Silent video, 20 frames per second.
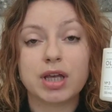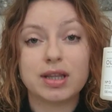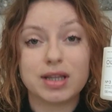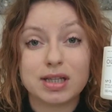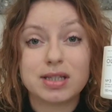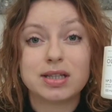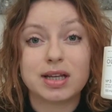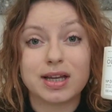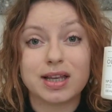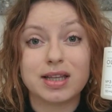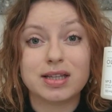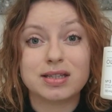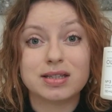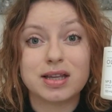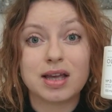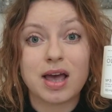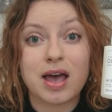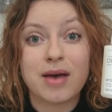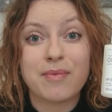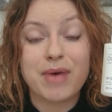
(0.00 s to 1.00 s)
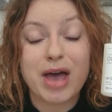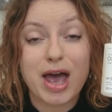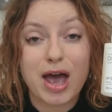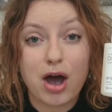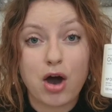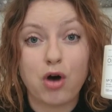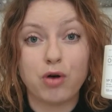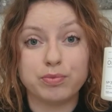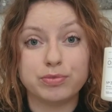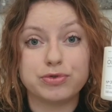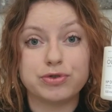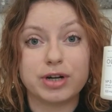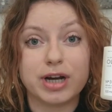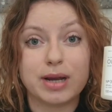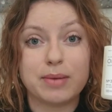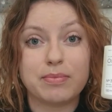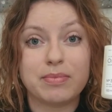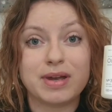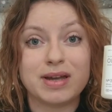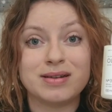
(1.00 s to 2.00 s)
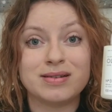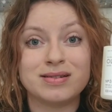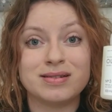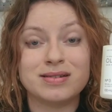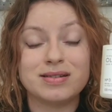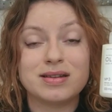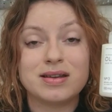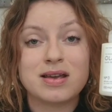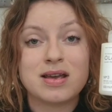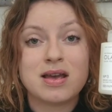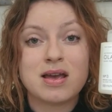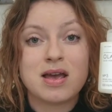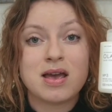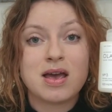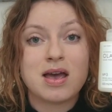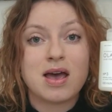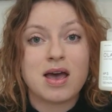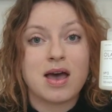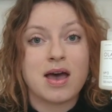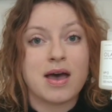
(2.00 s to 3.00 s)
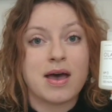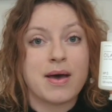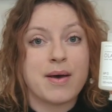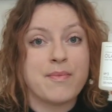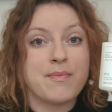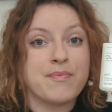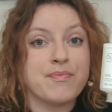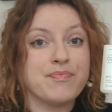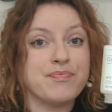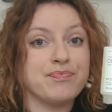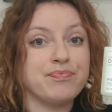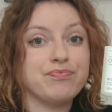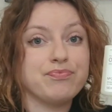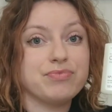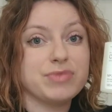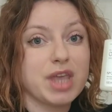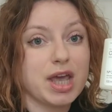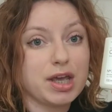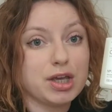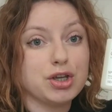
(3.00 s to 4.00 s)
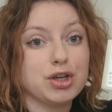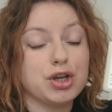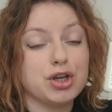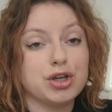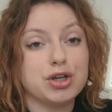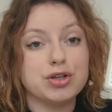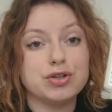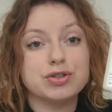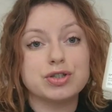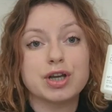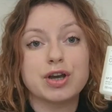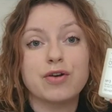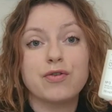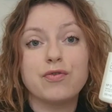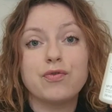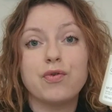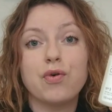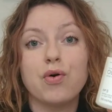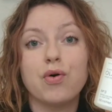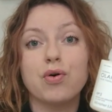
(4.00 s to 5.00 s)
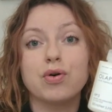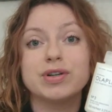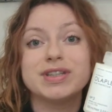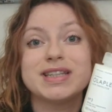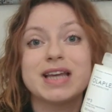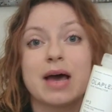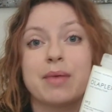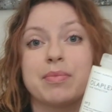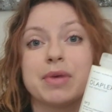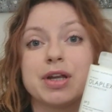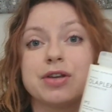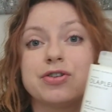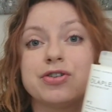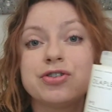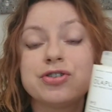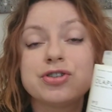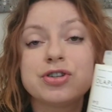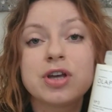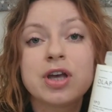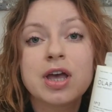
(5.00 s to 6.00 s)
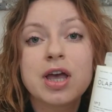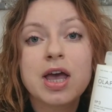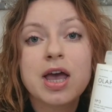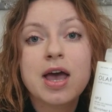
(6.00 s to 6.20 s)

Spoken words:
it's like this at-home treatment that you're using for damaged